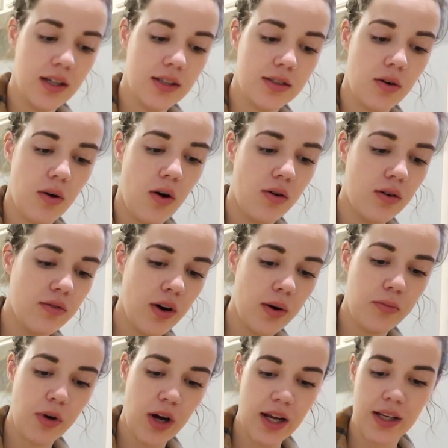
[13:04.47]
So all of our
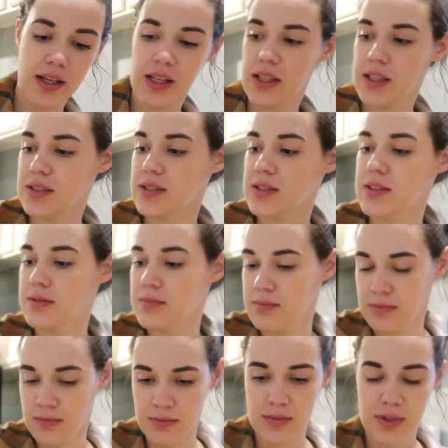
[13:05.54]
bread needs,
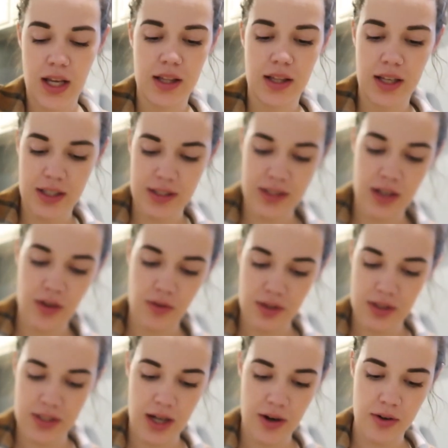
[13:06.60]
and like I said, all
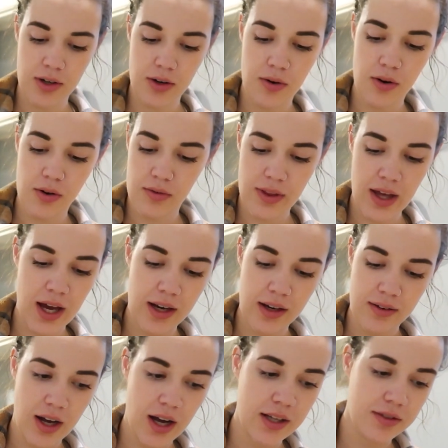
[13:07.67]
the sourdough, all of
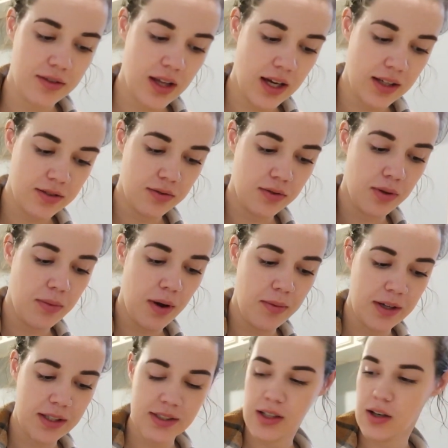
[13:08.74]
that, I do that solely by
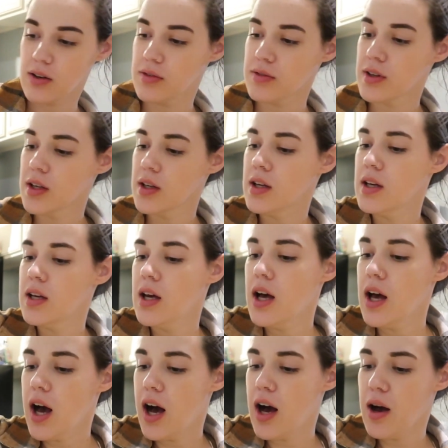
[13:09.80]
myself.
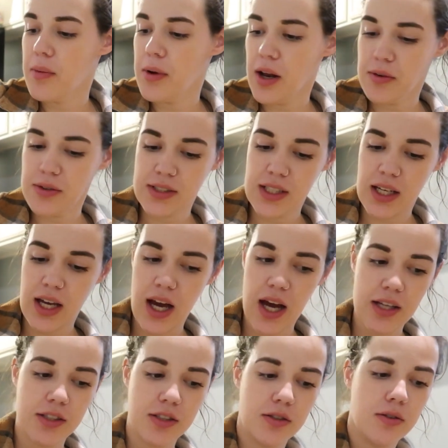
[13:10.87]
And I would say
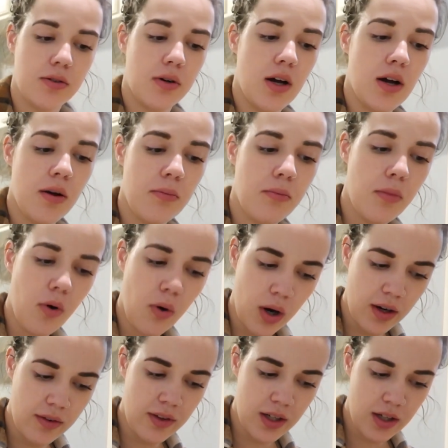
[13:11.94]
I do
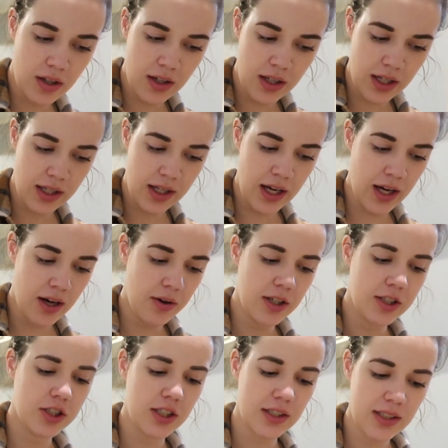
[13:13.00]
more of the cooking now.
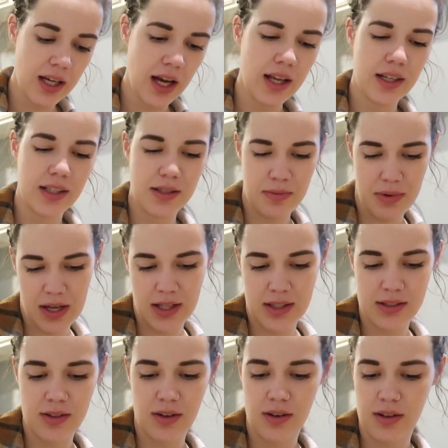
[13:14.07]
It just kind of
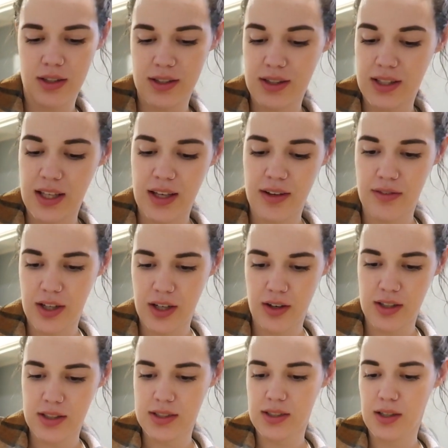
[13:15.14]
depends on the evening,
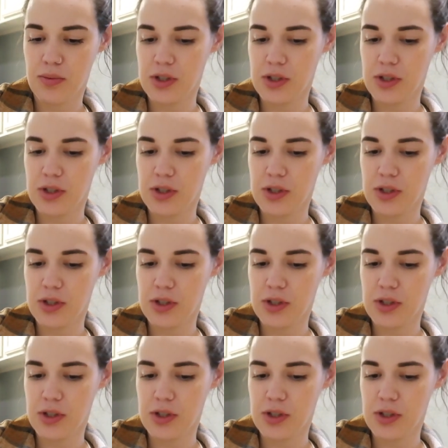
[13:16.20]
honestly.